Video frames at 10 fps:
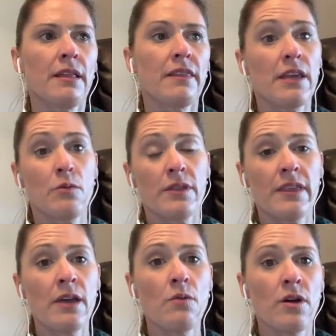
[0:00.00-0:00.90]
thinking what
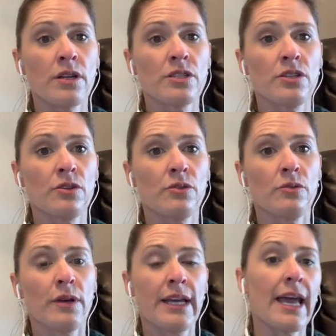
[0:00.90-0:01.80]
they want to
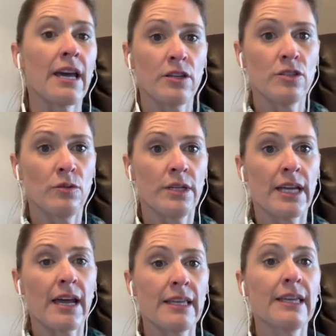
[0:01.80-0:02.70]
do and how to do
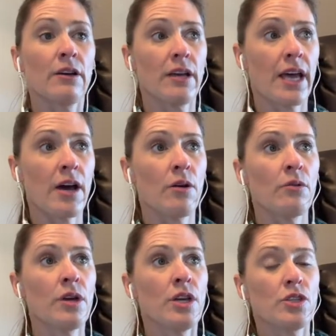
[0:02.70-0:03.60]
it, how
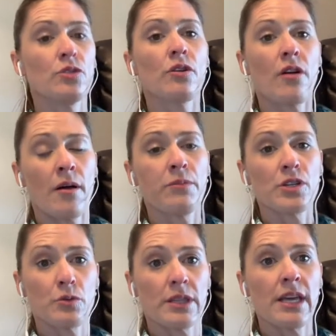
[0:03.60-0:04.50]
to
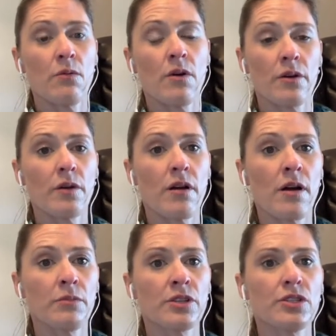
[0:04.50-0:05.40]
accomplish what they want to
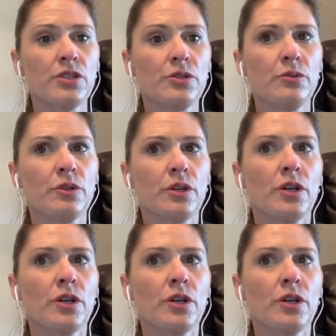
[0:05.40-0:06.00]
accomplish, to